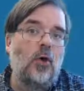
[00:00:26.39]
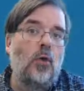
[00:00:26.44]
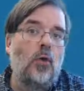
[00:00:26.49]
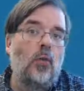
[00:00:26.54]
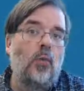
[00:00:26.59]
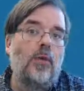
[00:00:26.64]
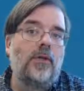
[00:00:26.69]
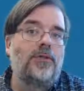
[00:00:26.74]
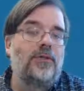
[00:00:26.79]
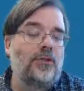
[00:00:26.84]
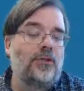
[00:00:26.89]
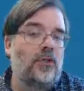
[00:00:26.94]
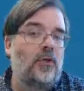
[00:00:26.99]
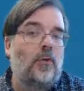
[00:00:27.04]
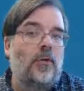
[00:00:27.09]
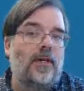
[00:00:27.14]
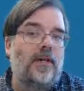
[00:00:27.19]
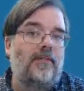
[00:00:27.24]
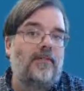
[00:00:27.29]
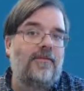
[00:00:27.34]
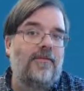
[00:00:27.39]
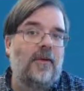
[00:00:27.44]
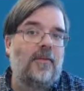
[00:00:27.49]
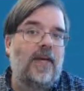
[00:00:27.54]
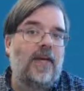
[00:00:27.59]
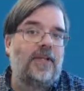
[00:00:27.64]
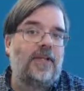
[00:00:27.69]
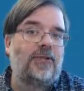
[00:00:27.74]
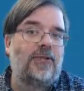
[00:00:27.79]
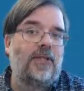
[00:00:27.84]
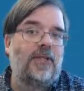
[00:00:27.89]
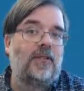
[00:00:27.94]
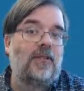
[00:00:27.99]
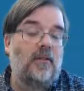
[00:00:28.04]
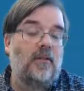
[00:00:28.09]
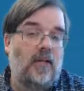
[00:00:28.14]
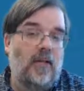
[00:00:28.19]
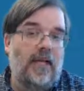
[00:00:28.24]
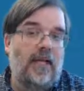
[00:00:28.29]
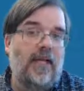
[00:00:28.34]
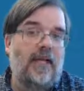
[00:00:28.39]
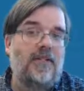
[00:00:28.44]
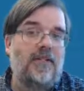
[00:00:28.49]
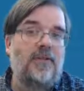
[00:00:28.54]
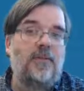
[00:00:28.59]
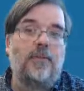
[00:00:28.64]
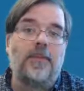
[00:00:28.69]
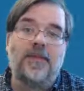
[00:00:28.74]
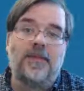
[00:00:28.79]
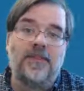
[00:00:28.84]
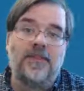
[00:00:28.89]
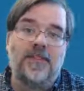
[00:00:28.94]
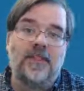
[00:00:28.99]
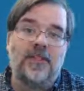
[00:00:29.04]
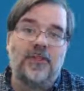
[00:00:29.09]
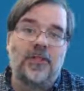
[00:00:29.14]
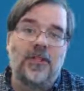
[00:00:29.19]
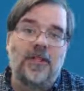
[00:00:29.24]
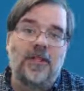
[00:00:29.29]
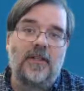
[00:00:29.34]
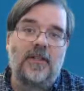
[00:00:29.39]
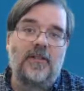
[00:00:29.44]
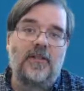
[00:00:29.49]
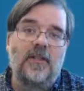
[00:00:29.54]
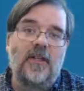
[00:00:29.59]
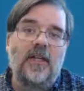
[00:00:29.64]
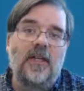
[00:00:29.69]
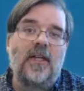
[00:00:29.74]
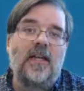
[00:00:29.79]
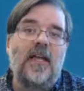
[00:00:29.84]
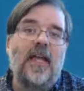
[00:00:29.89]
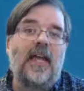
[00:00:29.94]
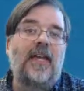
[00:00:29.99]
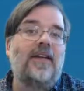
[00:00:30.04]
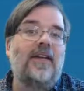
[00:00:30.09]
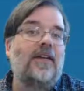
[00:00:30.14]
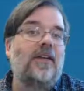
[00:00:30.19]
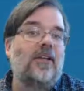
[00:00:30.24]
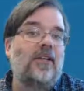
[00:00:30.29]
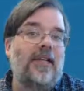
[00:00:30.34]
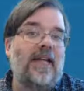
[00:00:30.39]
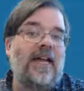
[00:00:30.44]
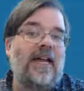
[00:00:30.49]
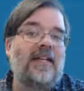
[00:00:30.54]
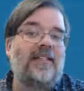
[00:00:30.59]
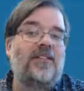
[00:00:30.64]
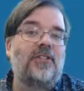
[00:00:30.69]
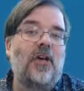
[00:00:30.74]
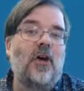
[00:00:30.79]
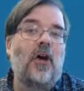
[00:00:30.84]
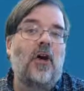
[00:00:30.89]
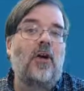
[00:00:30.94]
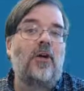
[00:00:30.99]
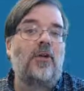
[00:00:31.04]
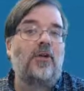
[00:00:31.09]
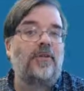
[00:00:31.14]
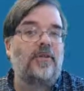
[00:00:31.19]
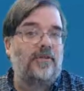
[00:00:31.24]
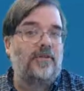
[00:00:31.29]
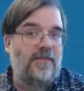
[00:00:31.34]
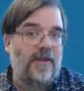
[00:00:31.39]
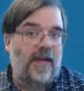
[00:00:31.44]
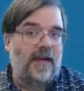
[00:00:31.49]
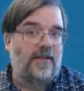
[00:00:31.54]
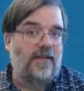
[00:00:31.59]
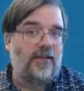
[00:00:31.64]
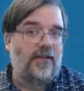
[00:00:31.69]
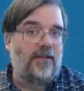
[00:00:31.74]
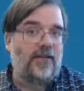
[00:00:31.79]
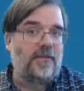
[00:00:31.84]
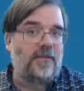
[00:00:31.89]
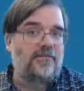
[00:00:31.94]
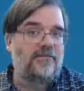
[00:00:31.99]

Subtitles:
we'll store information like its position in a class called Vector.